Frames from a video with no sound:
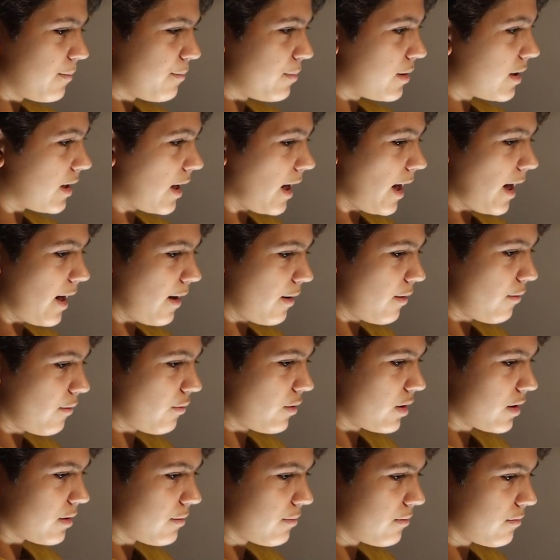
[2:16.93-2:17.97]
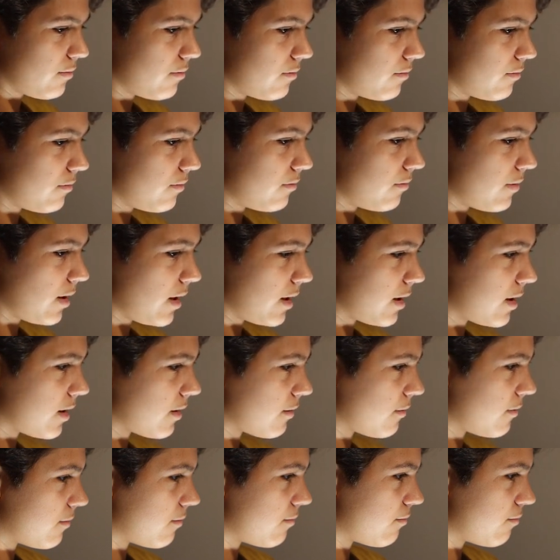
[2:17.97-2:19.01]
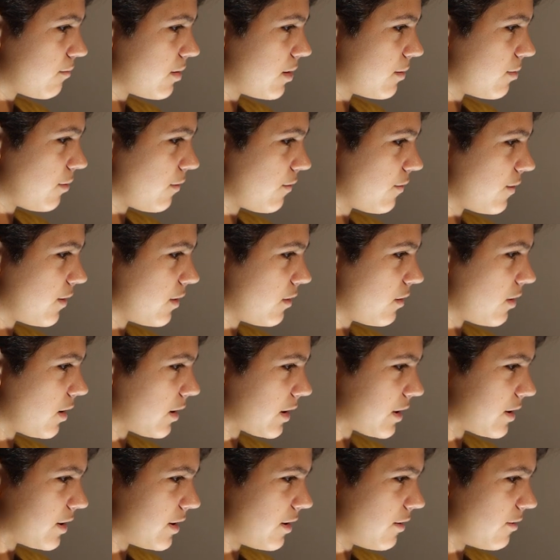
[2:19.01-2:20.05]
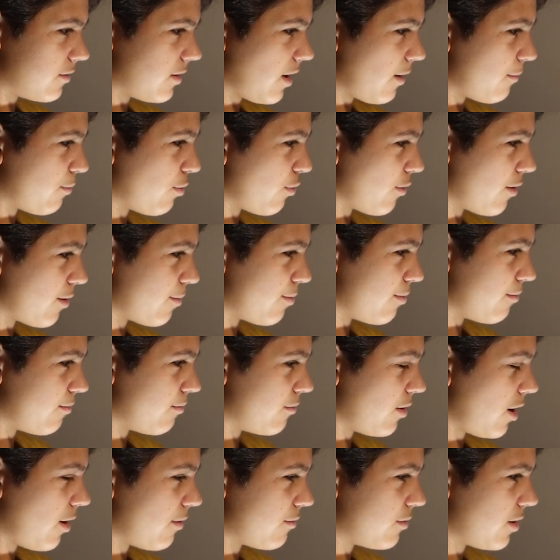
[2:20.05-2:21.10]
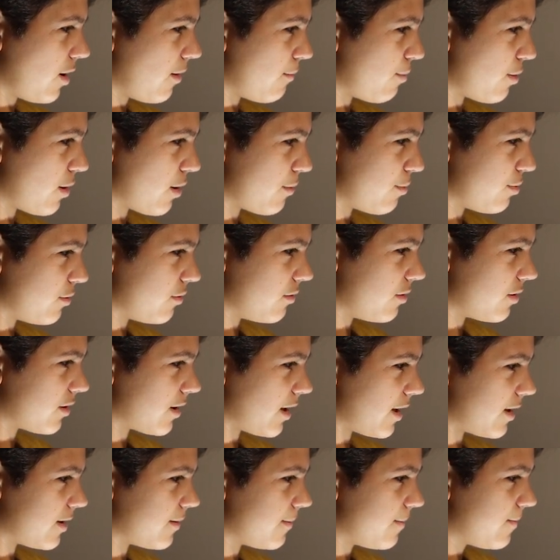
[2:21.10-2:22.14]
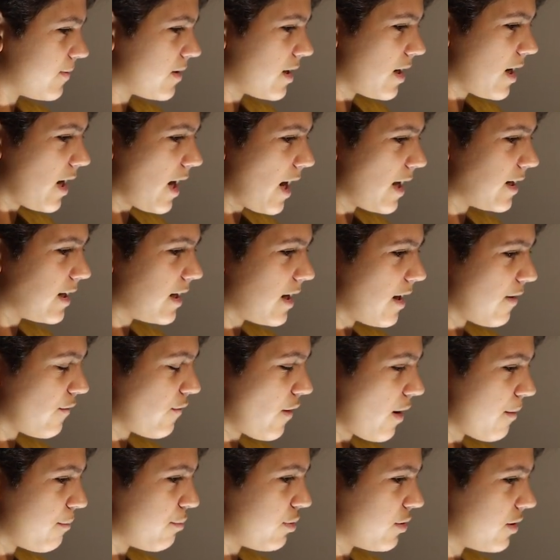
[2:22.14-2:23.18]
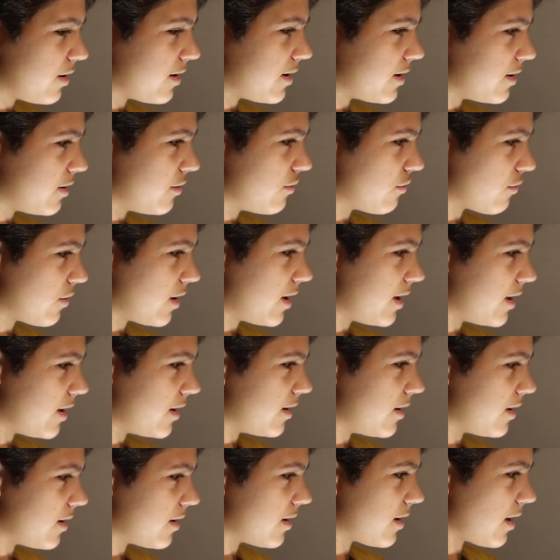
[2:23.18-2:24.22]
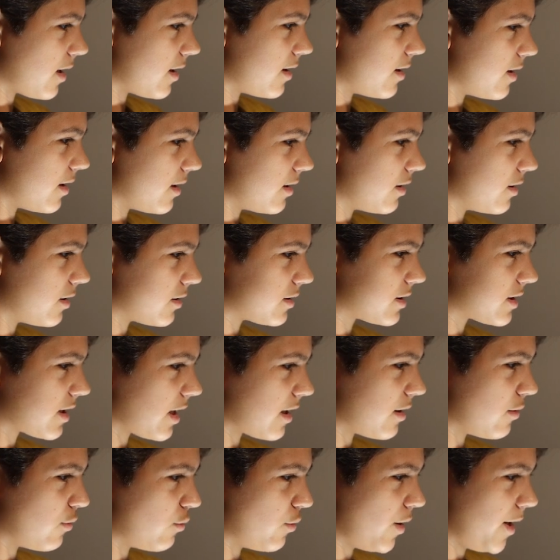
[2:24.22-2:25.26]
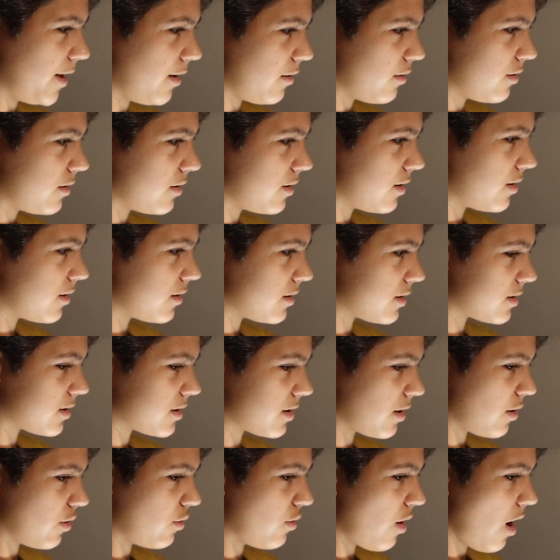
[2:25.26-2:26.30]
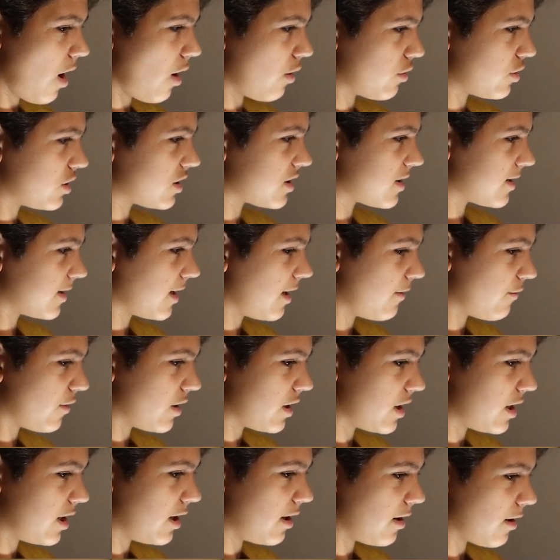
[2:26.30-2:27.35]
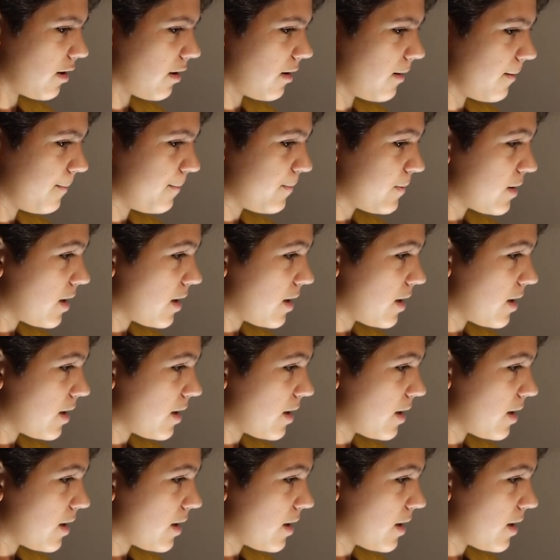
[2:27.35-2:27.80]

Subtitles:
But yeah, I want to make people feel, actually no, not purple. Okay. And if I put green, then it looks kind of weird. So I'll just leave it here.